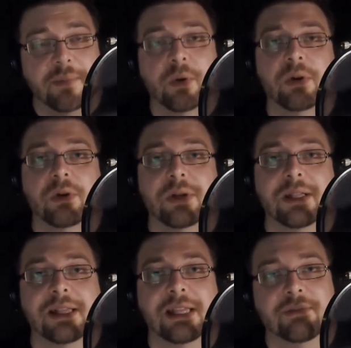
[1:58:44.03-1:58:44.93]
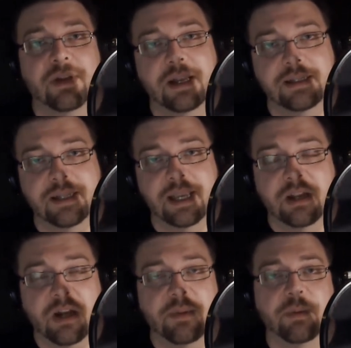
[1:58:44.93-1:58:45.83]
or you can leave us a
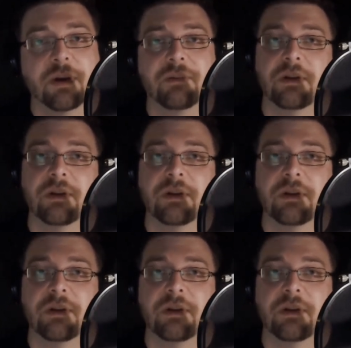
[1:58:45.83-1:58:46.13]
comment wherever